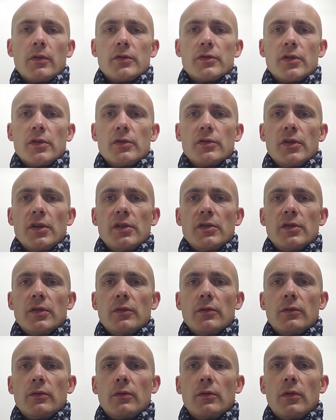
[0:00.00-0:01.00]

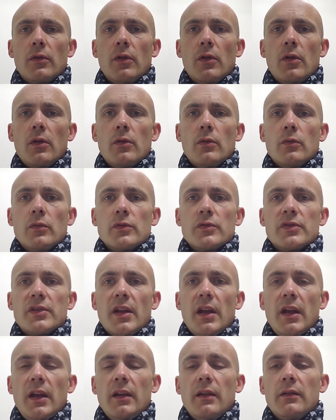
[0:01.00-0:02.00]
Association will
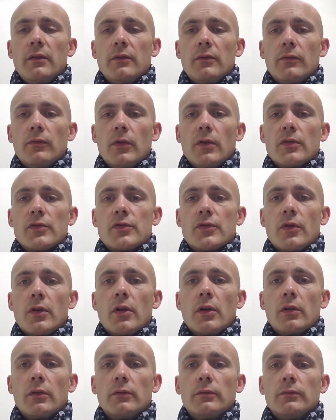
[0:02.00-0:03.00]
stay rental strong.